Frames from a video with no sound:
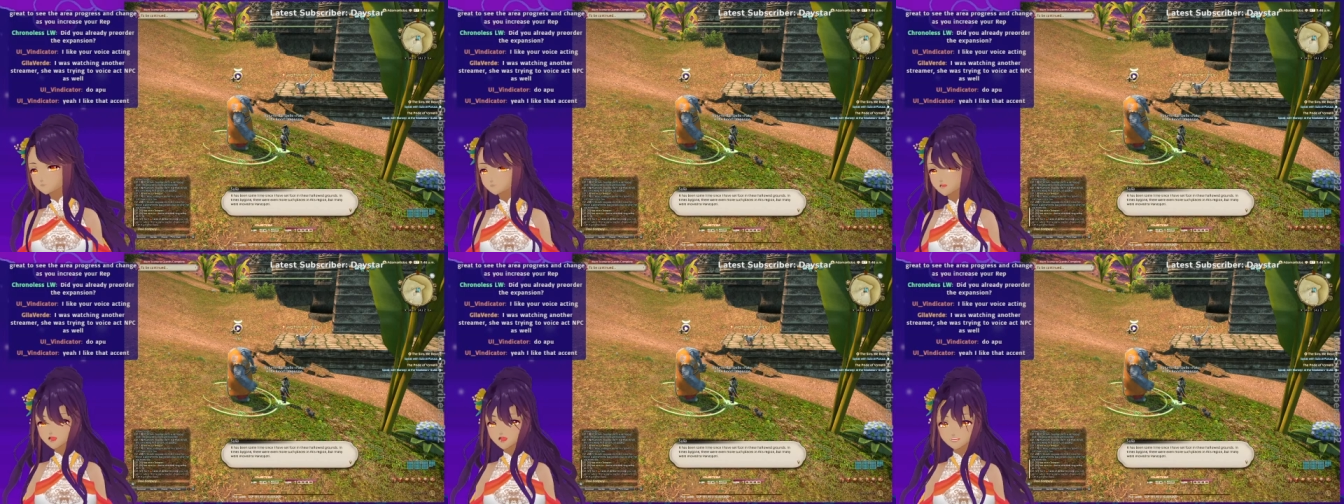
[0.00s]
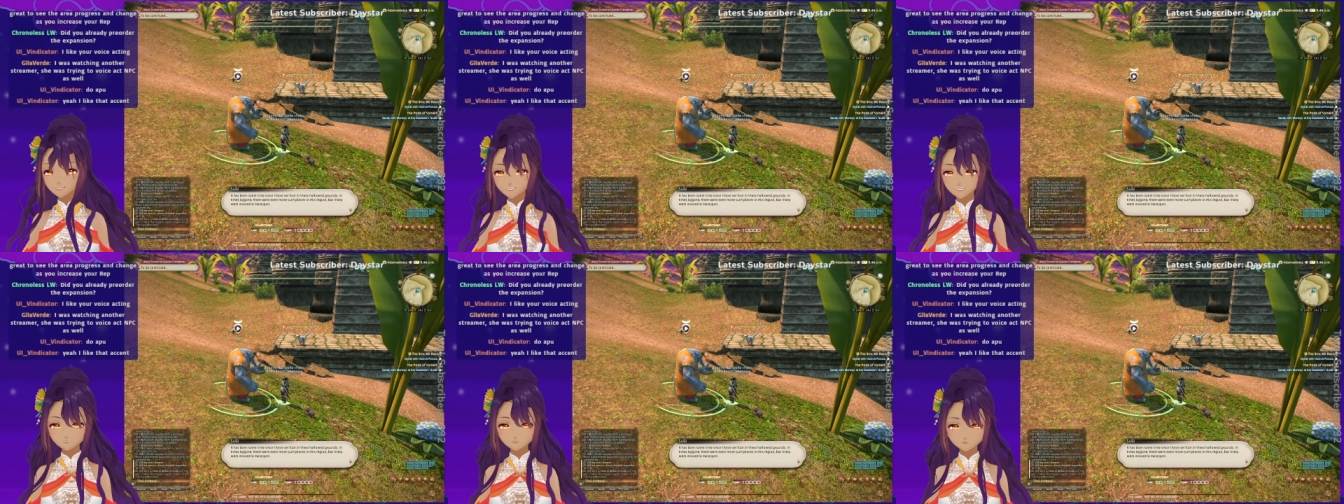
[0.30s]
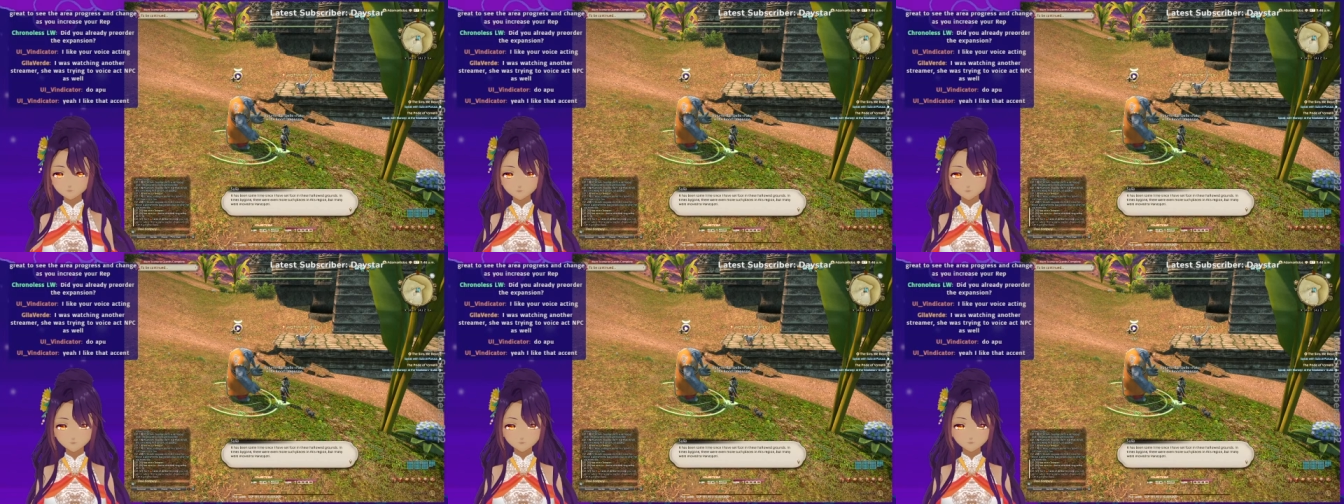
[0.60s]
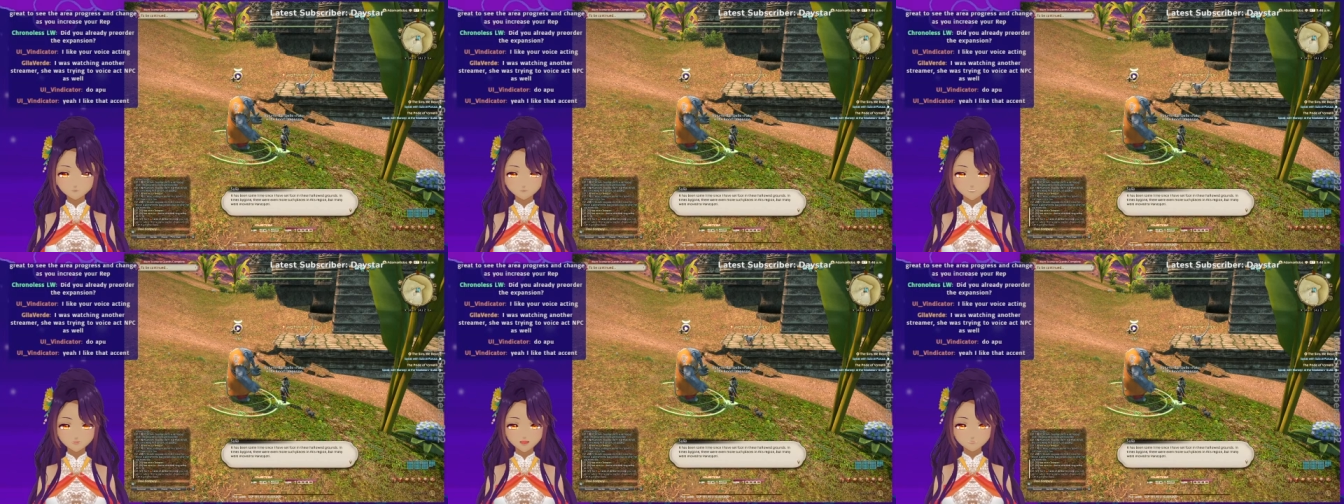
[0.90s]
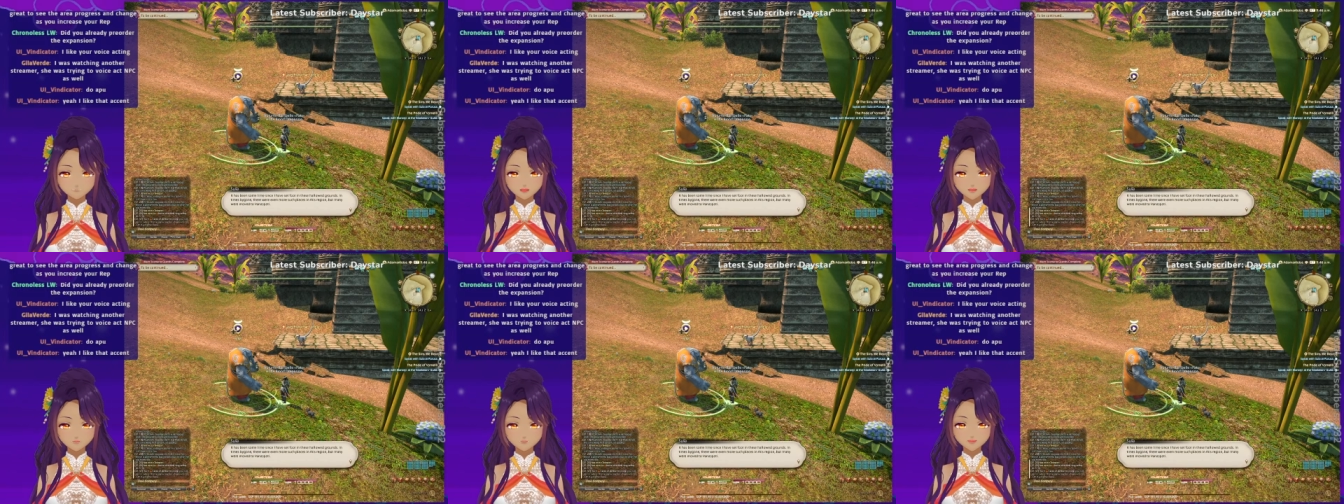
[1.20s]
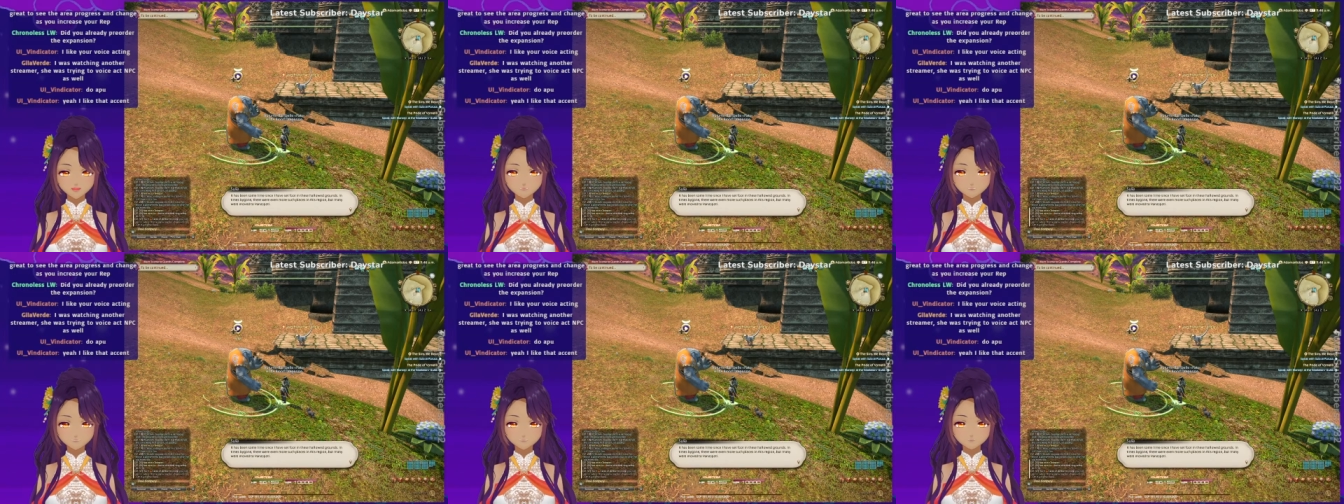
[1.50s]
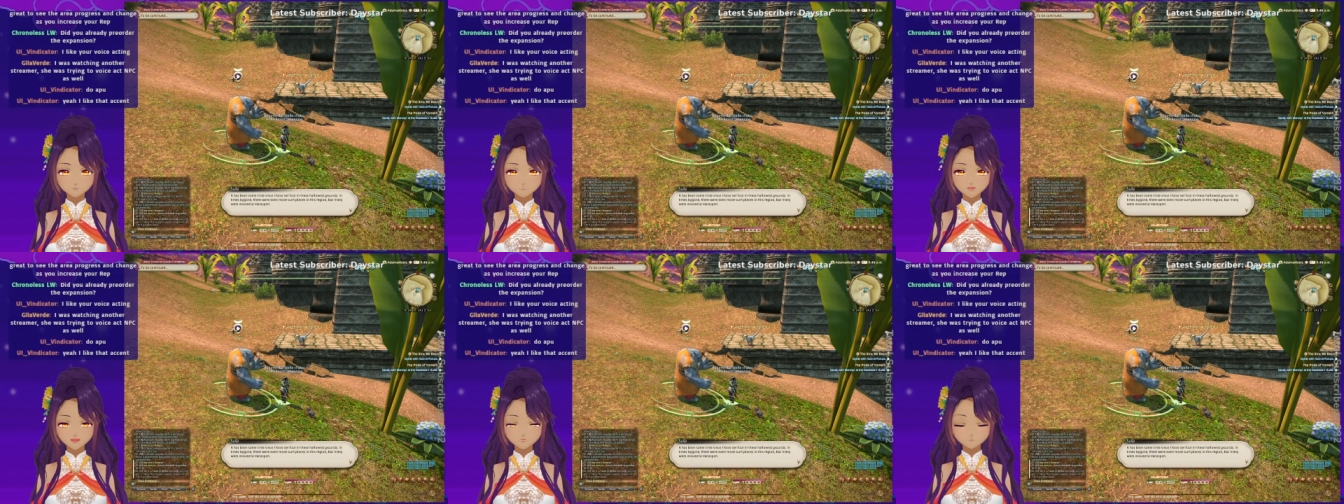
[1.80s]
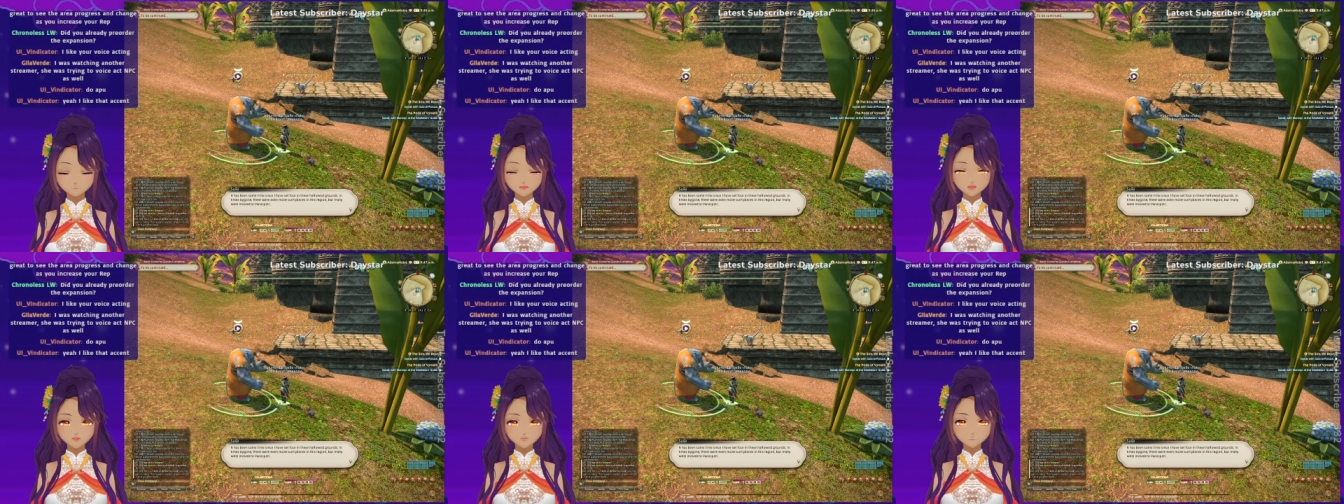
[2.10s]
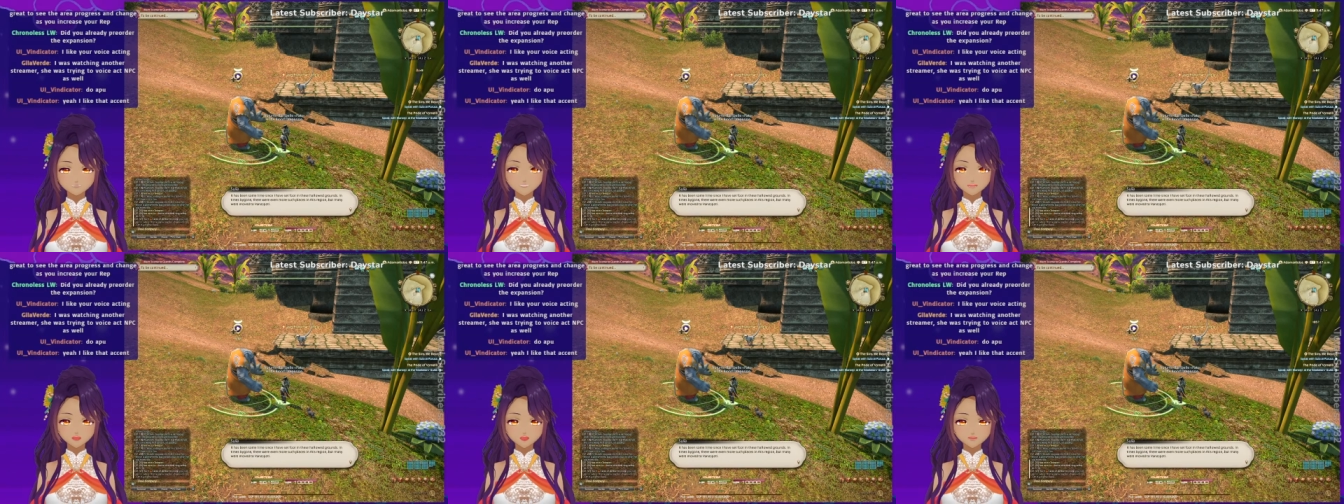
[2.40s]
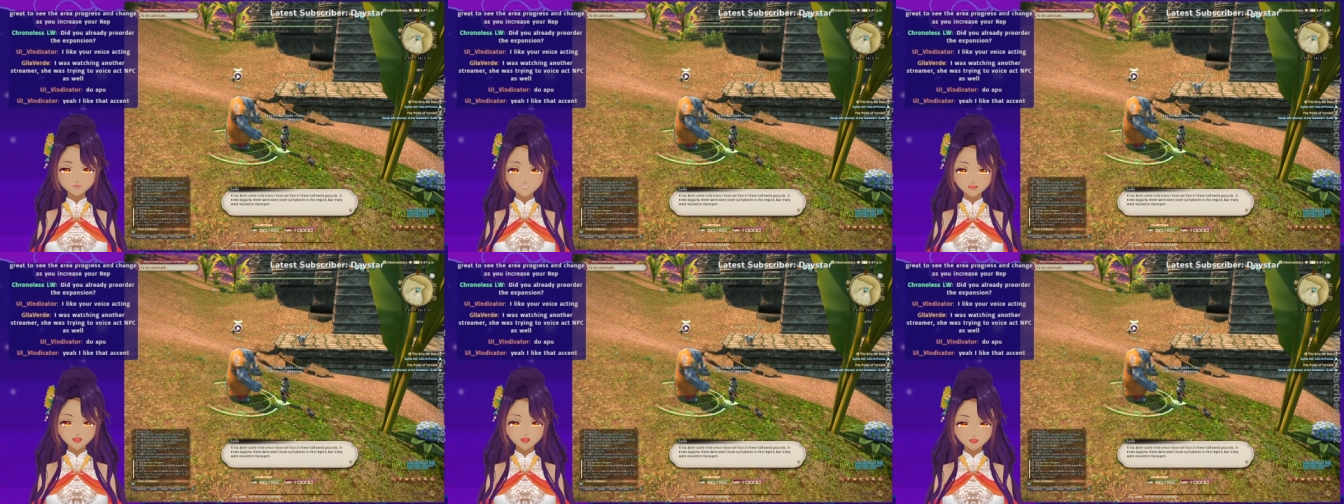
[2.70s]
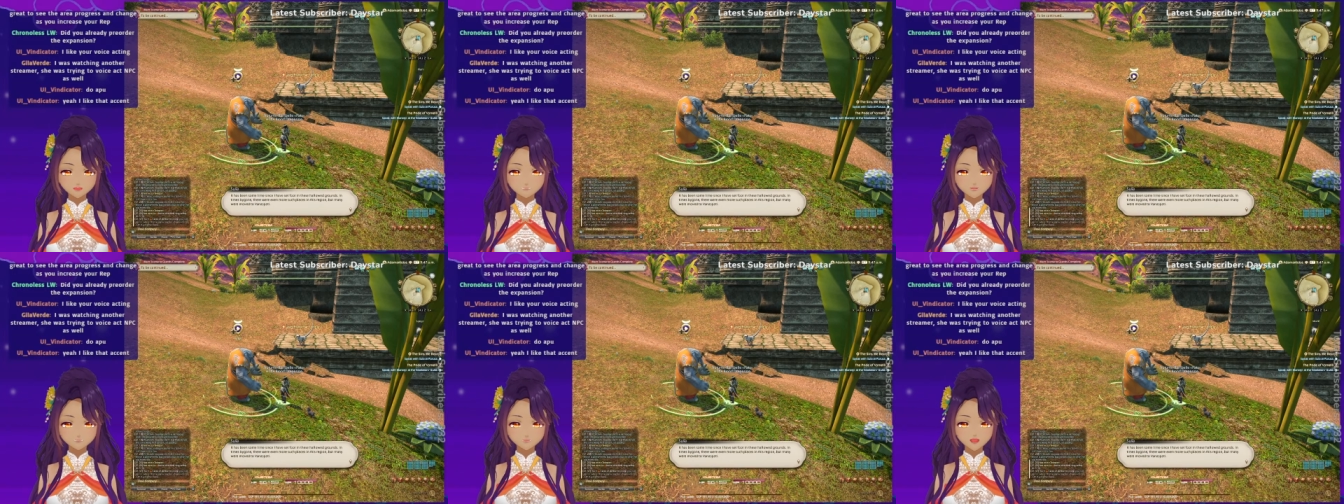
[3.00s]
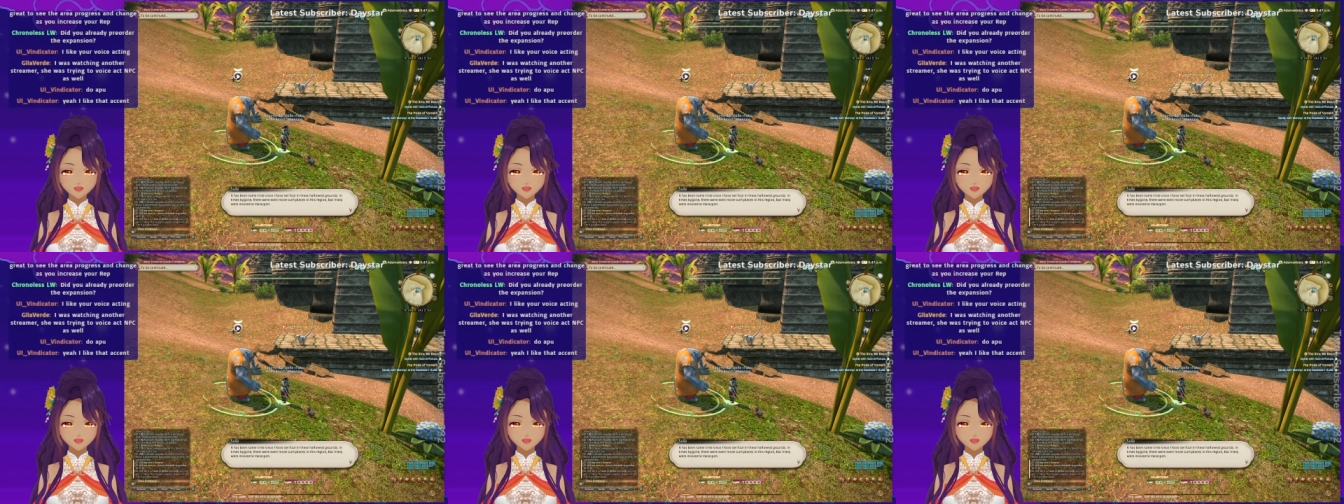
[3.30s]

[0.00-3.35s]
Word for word: Okay. It has been some time since